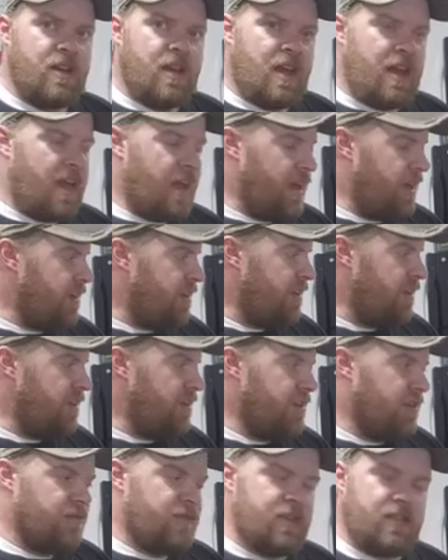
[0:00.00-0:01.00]
and
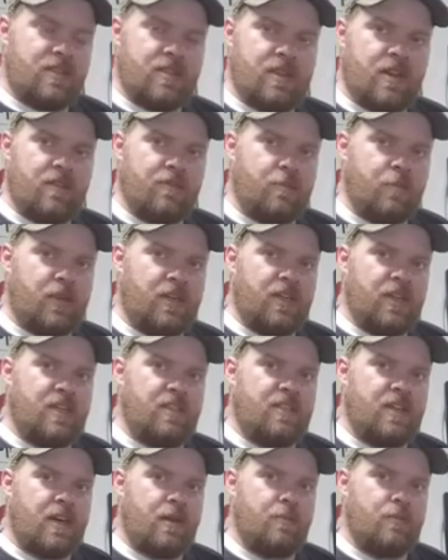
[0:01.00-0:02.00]
give this stuff plenty of
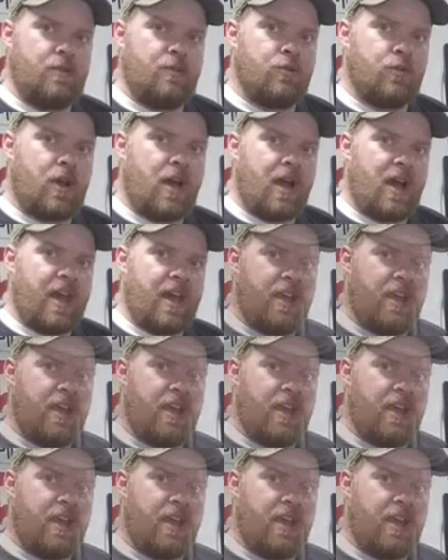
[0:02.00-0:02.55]
time to dry.